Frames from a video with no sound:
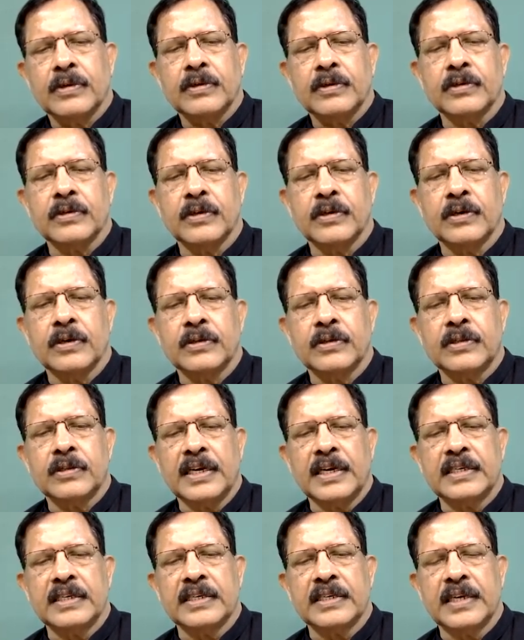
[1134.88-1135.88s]
So
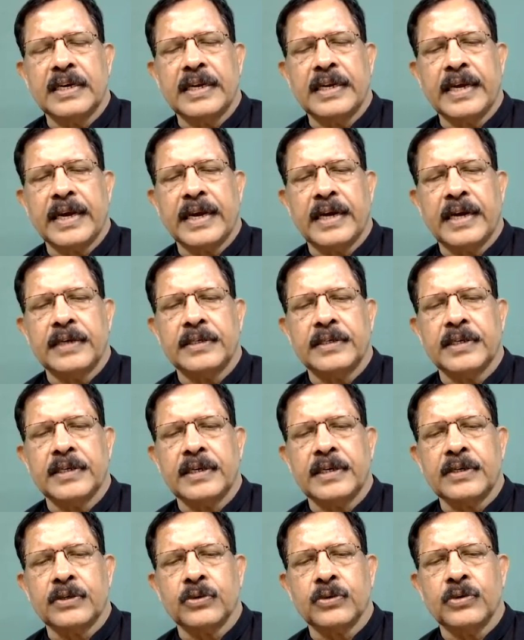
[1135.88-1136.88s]
3 is getting
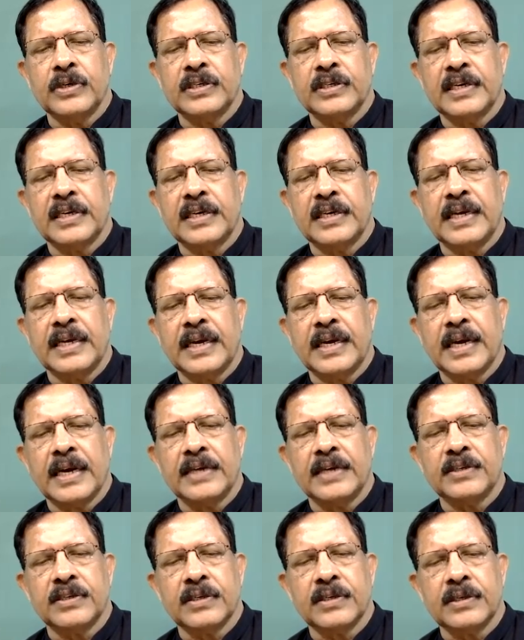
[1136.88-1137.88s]
cancelled, 2 is getting
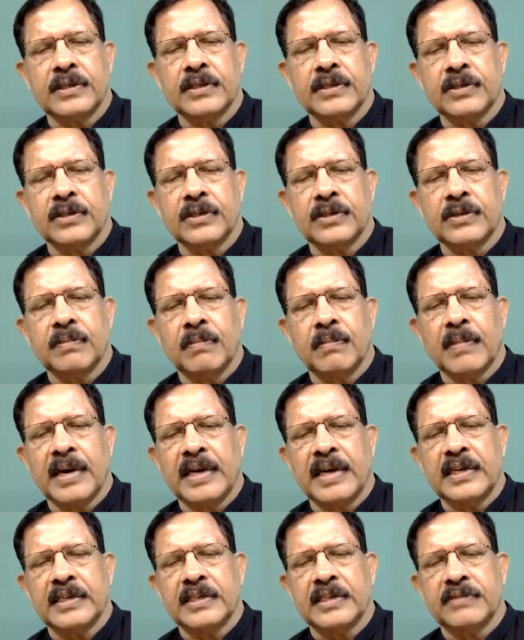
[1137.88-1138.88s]
cancelled. So
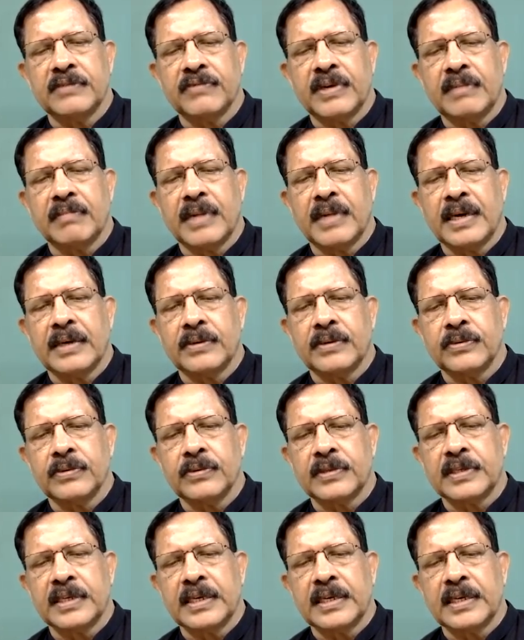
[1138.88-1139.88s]
minus 1 by
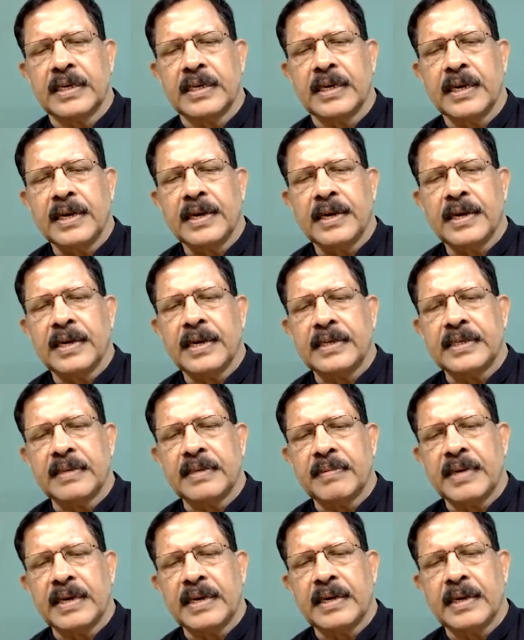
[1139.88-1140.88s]
root 3.
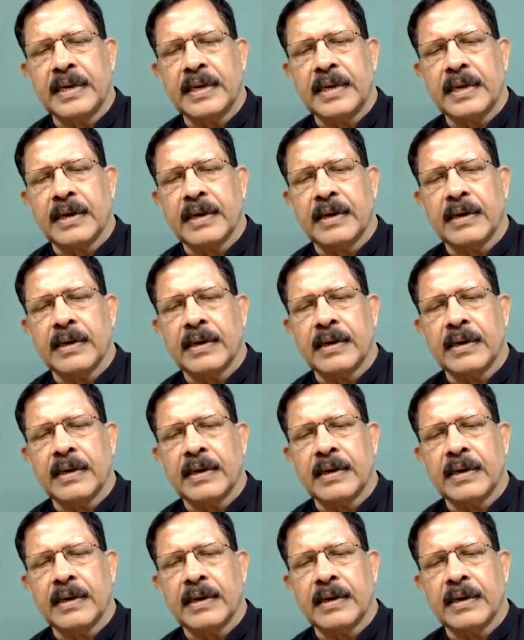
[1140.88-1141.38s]
Ultimately,